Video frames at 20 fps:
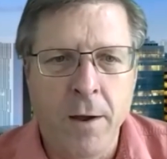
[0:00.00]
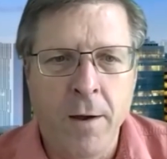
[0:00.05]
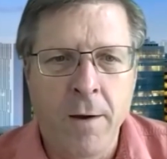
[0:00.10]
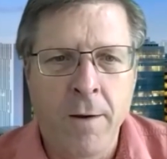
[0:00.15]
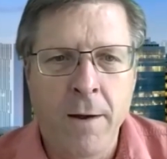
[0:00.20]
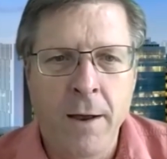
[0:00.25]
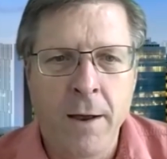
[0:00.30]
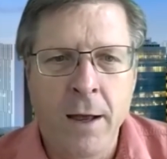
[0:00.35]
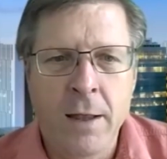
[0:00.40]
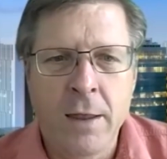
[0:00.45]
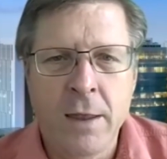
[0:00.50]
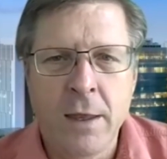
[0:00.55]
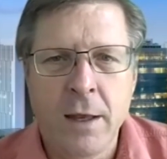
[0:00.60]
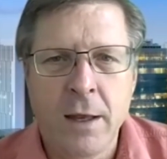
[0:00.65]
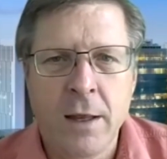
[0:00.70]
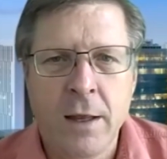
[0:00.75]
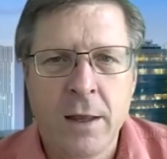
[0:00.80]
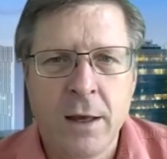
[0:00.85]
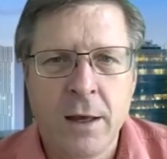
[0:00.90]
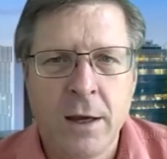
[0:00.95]
Uh, I
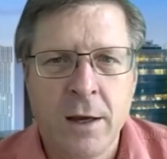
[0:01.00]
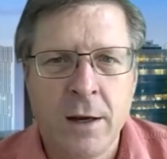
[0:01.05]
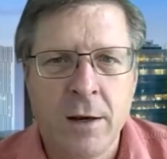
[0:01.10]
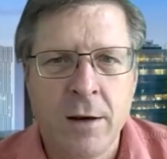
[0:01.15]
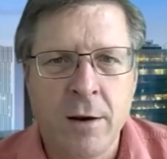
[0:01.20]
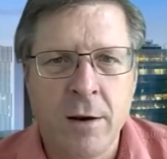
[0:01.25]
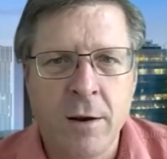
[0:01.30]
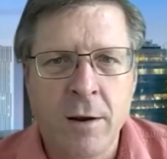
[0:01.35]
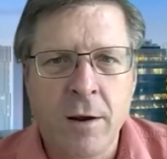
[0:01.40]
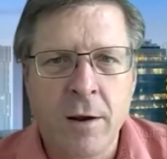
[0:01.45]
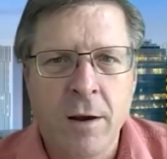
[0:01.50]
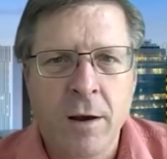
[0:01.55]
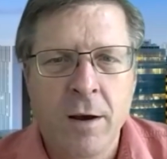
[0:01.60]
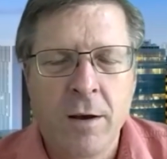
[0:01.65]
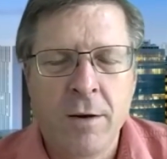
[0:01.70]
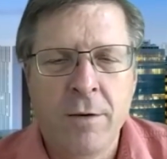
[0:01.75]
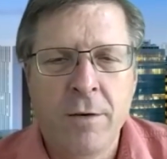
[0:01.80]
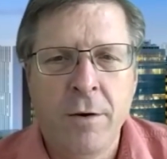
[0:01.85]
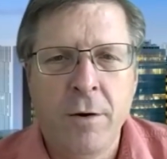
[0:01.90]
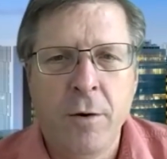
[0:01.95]
think that
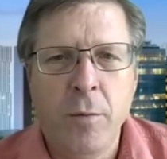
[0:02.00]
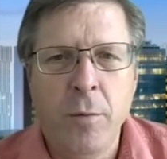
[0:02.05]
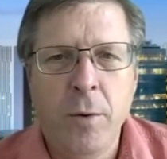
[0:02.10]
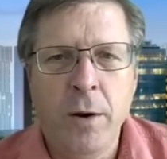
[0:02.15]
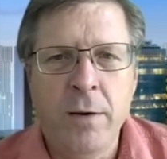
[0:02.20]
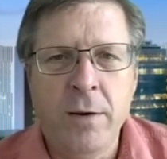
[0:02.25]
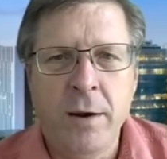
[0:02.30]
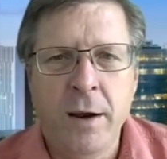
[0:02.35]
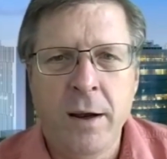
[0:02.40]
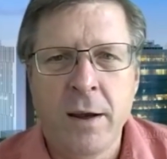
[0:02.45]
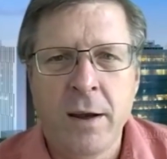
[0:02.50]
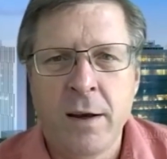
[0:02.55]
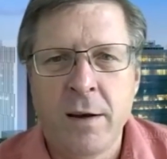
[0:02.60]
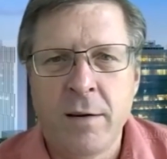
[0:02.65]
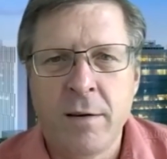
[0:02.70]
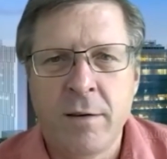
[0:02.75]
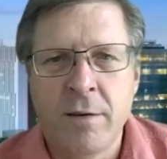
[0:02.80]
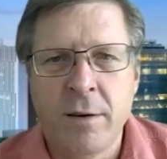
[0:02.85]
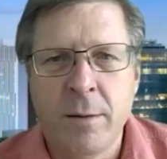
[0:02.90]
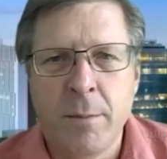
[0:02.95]
until we take
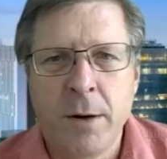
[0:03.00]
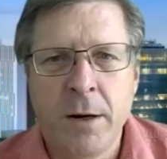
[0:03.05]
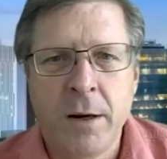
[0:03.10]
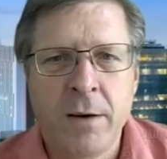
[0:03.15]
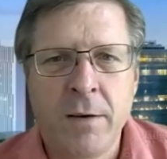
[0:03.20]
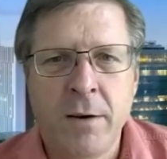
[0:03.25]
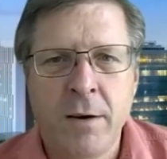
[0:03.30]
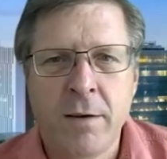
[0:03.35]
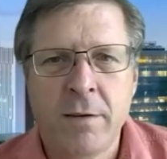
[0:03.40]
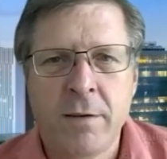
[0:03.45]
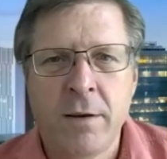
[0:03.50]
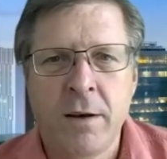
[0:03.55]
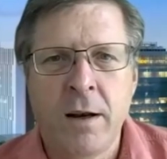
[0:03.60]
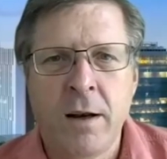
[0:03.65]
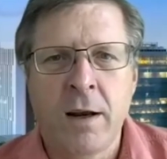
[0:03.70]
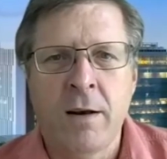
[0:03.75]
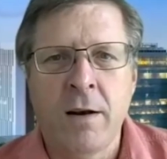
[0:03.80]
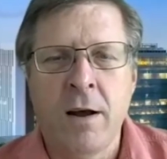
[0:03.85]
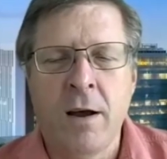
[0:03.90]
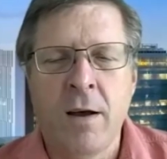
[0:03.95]
it, somebody takes an
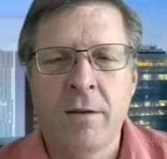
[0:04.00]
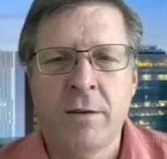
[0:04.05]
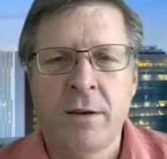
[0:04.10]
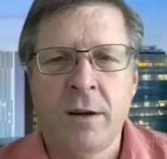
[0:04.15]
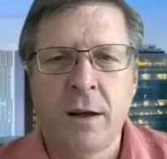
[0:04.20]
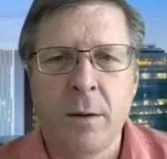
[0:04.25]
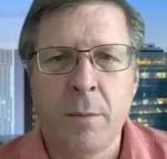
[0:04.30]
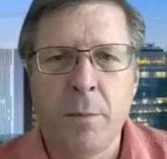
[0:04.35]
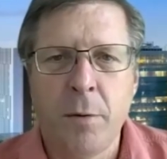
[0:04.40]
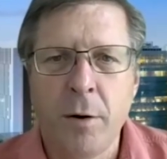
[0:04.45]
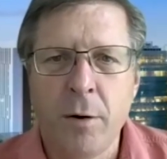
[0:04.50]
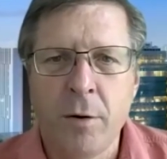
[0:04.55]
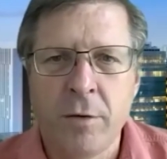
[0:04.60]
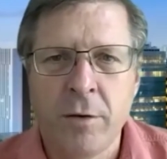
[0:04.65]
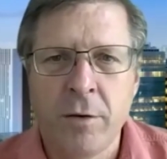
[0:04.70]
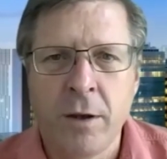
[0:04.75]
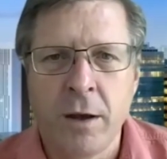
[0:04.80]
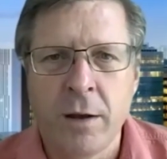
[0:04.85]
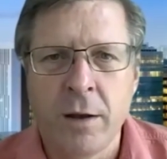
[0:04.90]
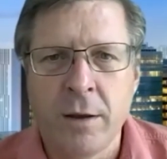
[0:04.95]
agnostic
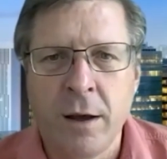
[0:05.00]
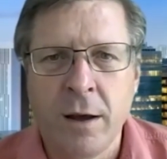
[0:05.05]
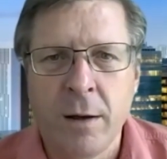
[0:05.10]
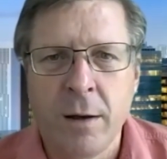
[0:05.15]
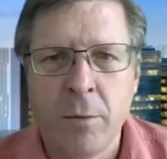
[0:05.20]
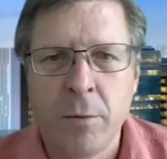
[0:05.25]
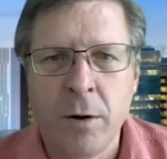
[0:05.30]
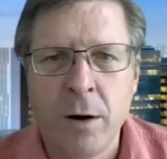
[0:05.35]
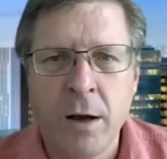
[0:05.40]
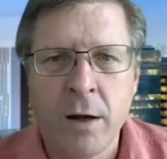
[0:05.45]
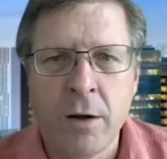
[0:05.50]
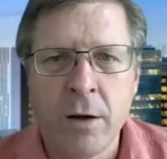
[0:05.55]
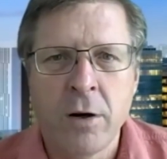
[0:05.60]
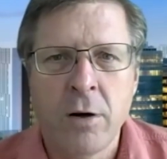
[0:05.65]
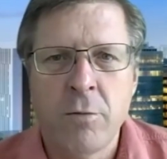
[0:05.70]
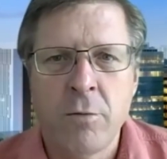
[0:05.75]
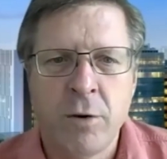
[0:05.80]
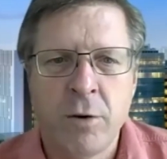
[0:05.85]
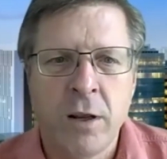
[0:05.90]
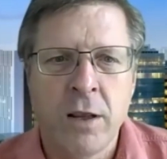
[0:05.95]
approach like that, we're not going
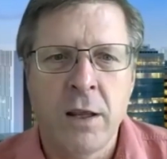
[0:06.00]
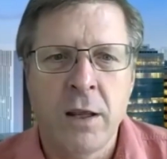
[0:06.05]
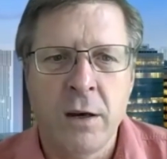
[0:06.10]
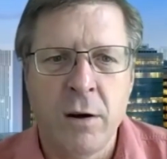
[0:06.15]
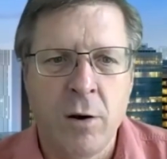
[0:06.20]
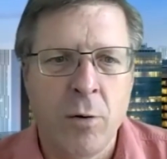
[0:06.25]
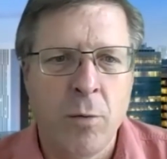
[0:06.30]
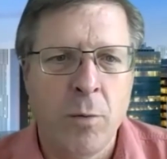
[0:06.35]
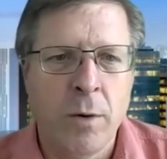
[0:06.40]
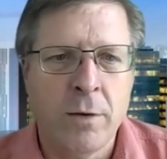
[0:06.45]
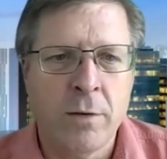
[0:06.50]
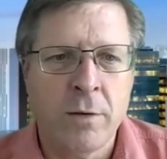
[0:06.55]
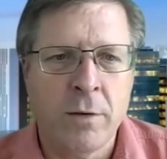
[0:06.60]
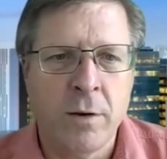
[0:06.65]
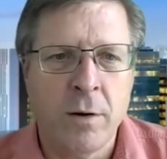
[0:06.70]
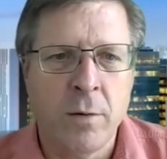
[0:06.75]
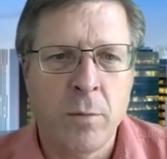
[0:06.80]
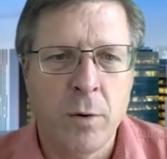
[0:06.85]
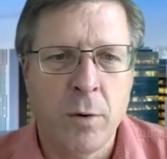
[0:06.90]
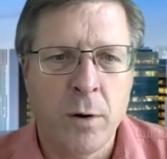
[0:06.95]
to really know what's
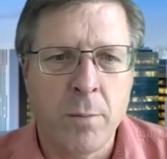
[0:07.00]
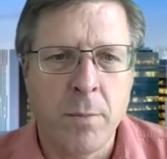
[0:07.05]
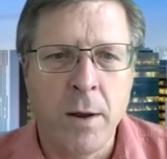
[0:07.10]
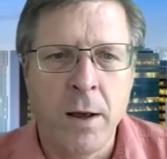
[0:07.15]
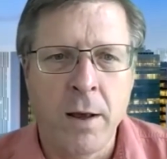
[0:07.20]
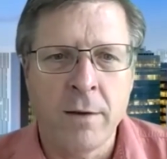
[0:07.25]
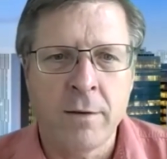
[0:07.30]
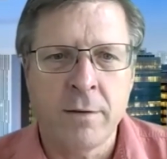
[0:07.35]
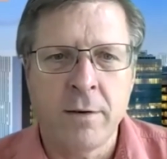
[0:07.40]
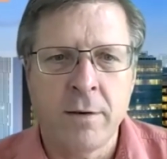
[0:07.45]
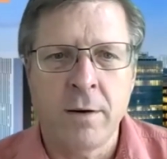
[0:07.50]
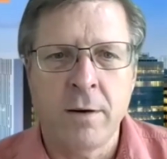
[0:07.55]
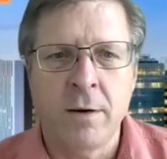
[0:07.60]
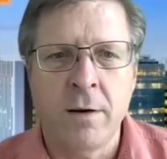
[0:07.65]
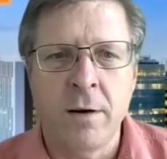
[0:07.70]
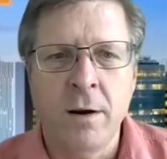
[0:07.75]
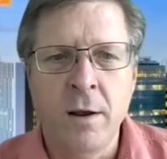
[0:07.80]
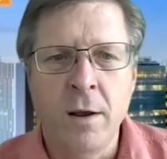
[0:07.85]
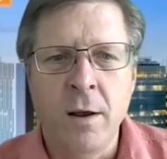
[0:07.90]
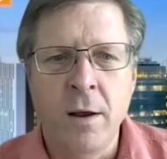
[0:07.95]
going to work best. And